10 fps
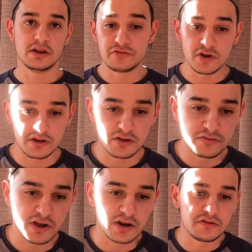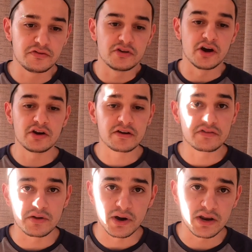If you don't have
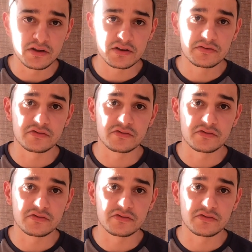the money